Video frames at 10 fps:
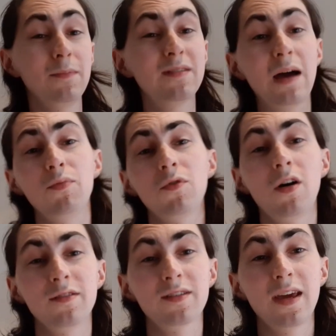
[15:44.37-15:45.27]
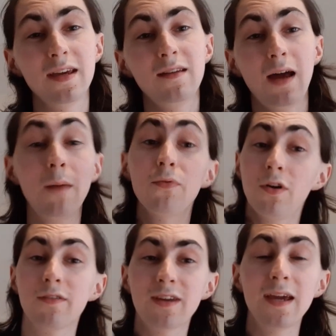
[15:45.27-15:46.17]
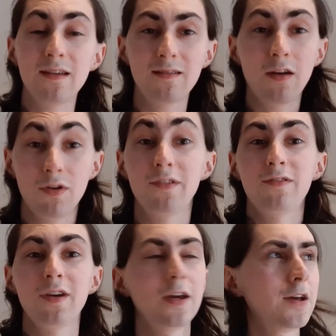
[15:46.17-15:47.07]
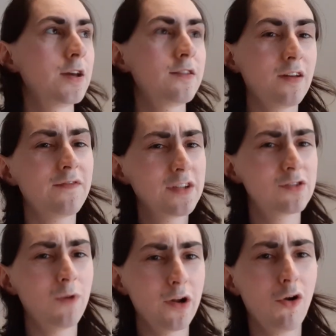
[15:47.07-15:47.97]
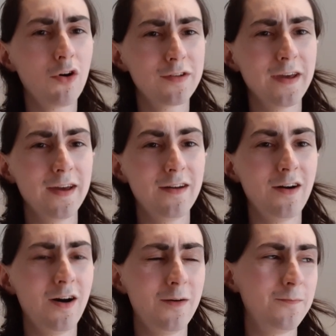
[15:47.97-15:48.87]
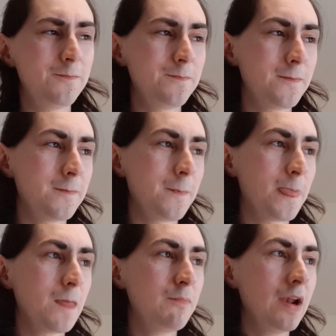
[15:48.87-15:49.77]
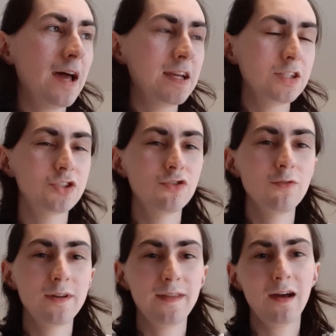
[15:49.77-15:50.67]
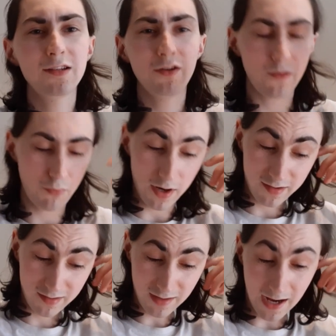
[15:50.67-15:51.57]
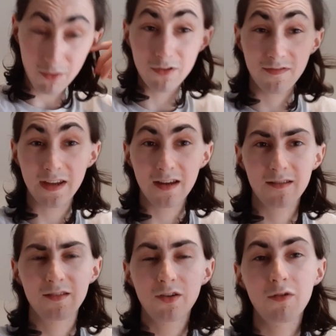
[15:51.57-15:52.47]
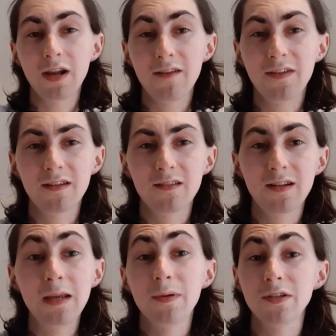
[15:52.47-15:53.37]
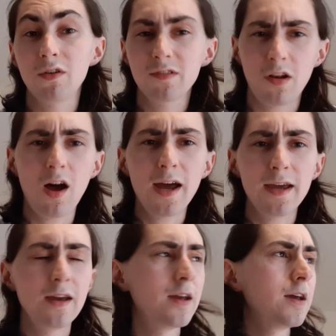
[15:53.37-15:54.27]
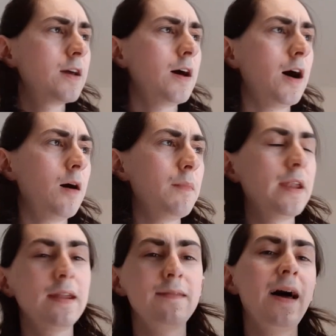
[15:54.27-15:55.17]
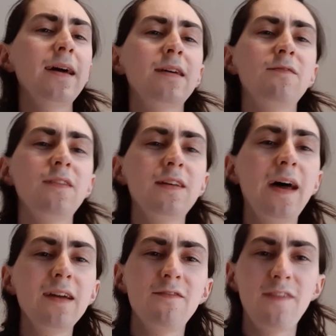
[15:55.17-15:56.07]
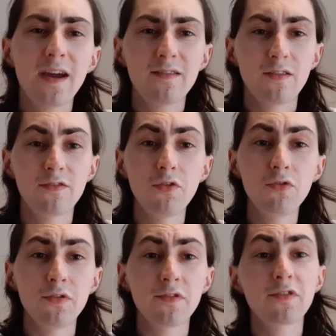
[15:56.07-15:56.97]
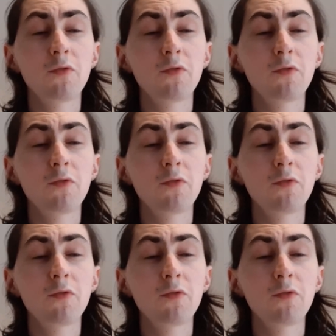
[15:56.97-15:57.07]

Miss Appleyard's case, there is something to unlock there. But like it's true in that the press hound things and don't let sleeping dogs lie, and then that infects students.